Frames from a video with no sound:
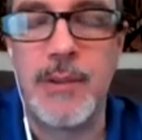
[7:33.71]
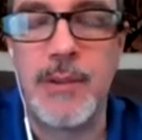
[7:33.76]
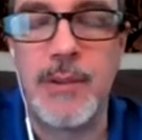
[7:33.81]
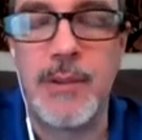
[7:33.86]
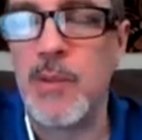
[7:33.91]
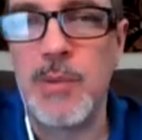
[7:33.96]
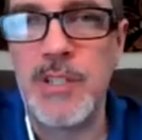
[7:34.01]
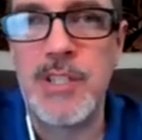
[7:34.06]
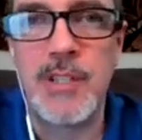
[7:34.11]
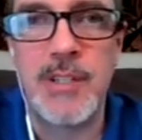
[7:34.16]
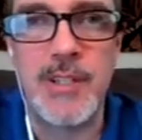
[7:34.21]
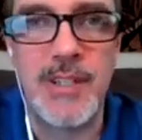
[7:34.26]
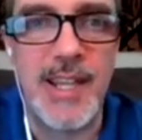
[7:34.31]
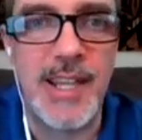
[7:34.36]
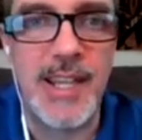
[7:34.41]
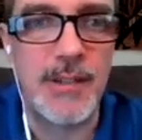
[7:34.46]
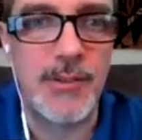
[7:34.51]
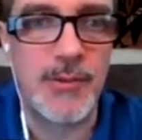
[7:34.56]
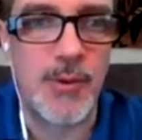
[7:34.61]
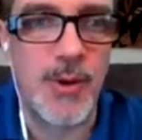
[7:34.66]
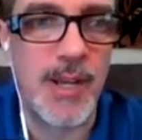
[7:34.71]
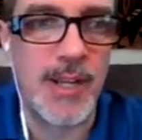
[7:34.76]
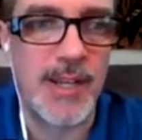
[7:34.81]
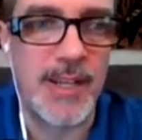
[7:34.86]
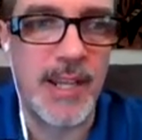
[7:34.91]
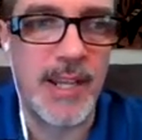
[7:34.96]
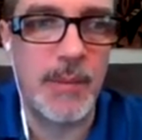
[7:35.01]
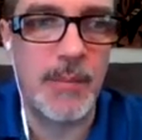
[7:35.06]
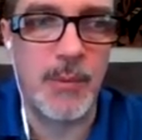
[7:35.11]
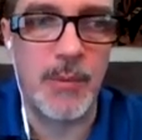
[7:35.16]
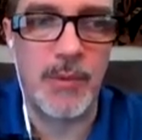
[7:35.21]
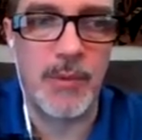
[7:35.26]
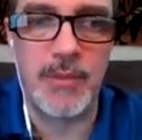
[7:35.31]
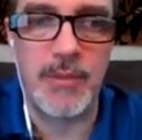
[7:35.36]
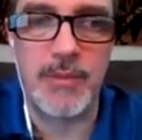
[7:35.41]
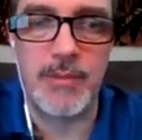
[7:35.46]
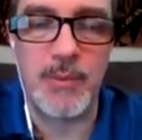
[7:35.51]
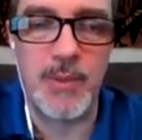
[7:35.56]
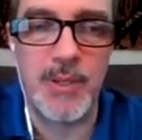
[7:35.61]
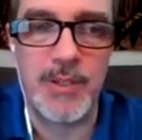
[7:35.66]
But there's a bunch of drawing names
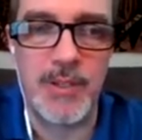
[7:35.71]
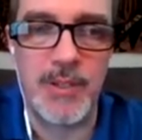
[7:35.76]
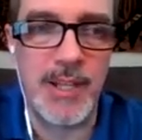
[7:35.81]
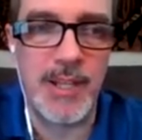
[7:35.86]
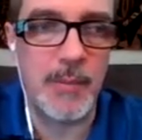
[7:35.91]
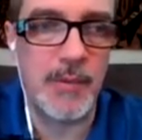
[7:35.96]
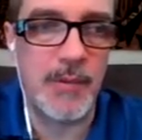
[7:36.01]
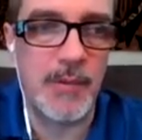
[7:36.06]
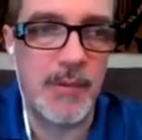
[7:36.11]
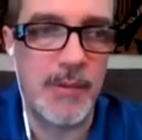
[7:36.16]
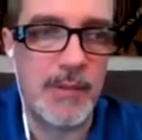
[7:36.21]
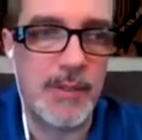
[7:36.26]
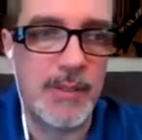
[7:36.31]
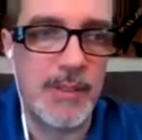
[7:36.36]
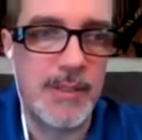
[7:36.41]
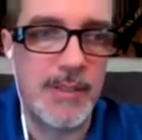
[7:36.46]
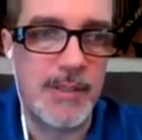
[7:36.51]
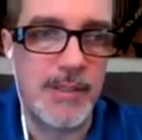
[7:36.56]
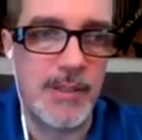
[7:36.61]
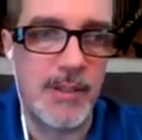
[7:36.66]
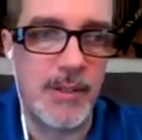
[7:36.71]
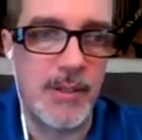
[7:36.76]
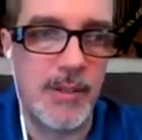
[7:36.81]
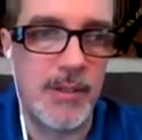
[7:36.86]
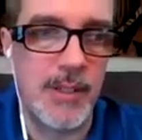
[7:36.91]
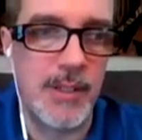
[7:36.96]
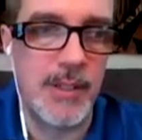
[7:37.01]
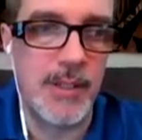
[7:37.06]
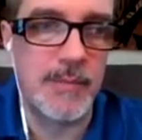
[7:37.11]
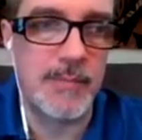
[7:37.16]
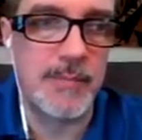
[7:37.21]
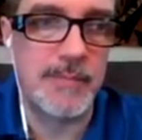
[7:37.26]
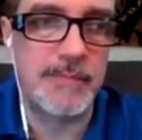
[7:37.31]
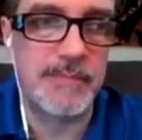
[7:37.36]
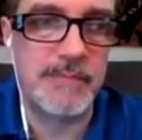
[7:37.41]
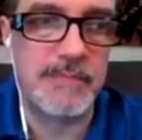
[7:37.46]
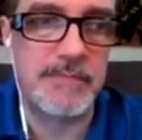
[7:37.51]
with weird names called